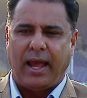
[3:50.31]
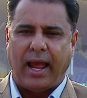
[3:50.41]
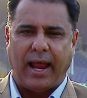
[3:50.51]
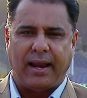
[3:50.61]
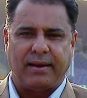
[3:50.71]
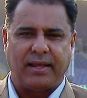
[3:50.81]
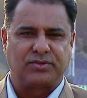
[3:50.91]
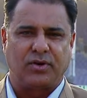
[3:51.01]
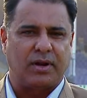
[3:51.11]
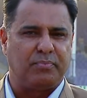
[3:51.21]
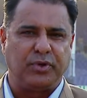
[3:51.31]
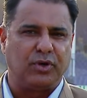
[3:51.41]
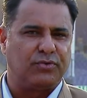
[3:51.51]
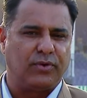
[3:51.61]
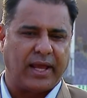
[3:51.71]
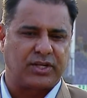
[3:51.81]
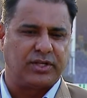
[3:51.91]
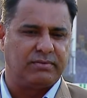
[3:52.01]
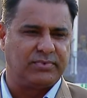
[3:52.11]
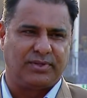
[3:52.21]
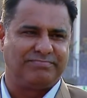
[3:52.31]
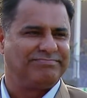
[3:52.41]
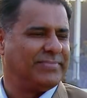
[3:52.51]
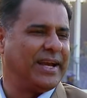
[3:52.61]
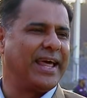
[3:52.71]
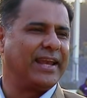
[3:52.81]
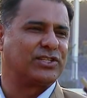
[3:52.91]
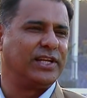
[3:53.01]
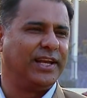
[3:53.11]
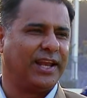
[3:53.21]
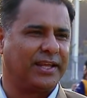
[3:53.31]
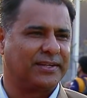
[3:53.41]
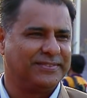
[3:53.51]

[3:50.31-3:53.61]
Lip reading: and has got a beautiful action, you know, a Dennis Lily-like.